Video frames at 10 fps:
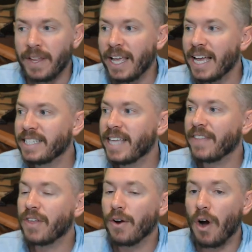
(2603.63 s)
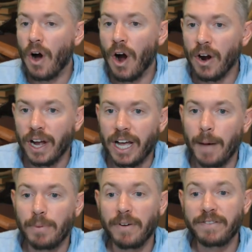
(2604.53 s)
is that there are a
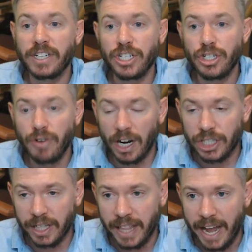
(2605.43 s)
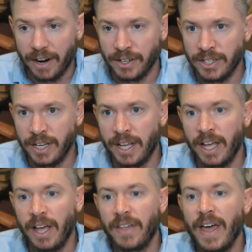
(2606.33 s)
couple of destruction layers
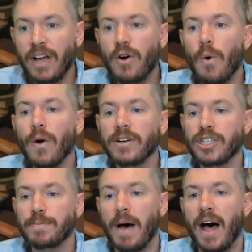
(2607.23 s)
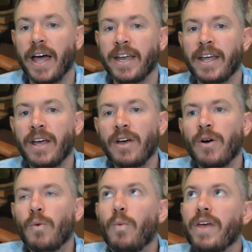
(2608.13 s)
that correspond
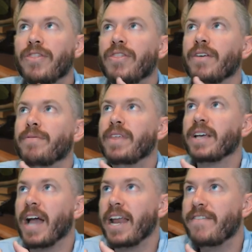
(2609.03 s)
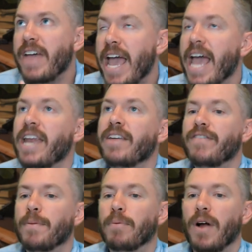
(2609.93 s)
with the kind of end of
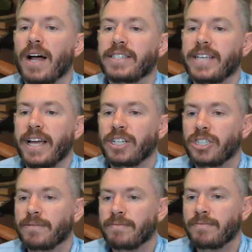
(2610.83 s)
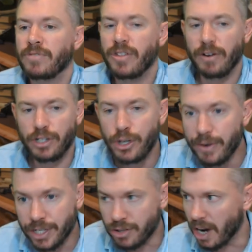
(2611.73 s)
the Bronze Age. So there are two
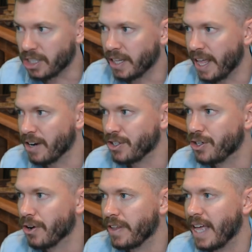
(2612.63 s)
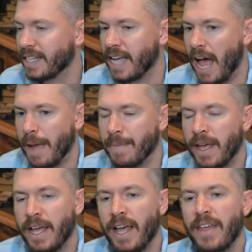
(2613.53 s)
destruction layers during that time
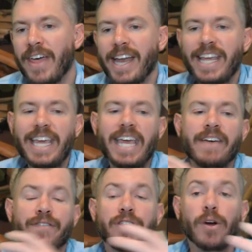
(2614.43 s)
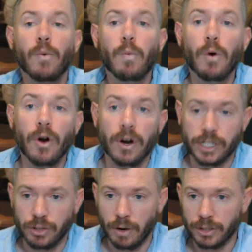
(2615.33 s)
that if there were a
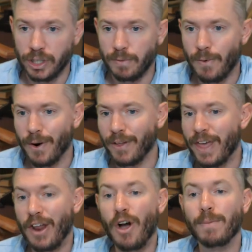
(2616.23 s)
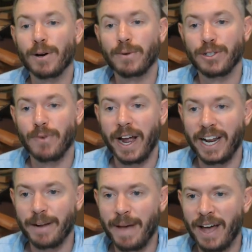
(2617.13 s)
Trojan War that Homer was writing
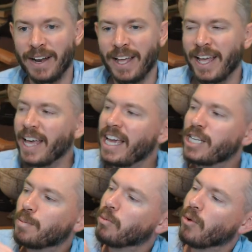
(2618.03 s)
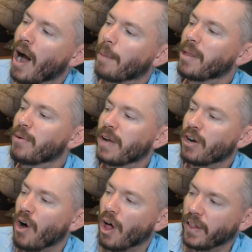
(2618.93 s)
about, he's probably
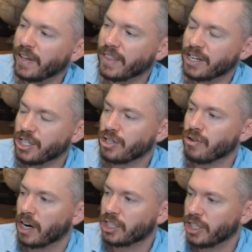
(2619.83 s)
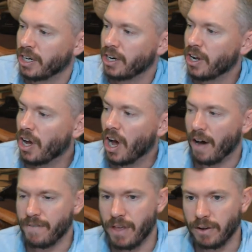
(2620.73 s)
recalling the destruction
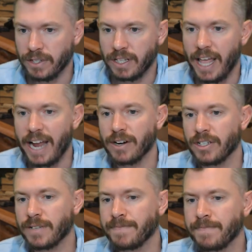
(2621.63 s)
of those layers.